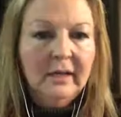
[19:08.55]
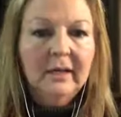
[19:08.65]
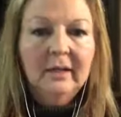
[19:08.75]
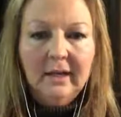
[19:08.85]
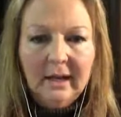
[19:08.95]

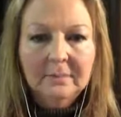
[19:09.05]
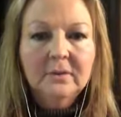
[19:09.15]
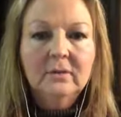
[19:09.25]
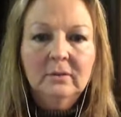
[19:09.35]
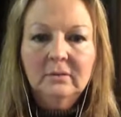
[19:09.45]
they
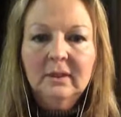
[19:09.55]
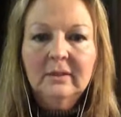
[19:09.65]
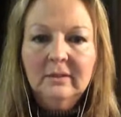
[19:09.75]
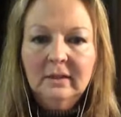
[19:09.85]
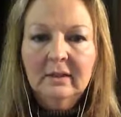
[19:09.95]
absolutely
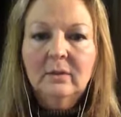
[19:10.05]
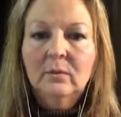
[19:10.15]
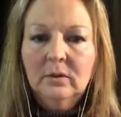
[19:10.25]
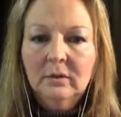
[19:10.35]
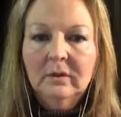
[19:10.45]
see the
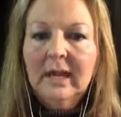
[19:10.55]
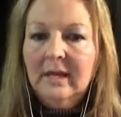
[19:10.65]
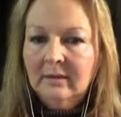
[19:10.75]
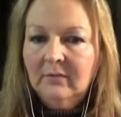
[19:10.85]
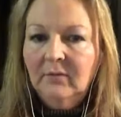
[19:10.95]
world as
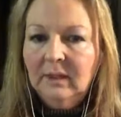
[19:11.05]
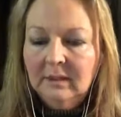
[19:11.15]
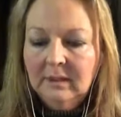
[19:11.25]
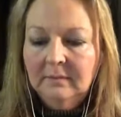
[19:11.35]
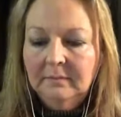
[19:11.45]
a victim.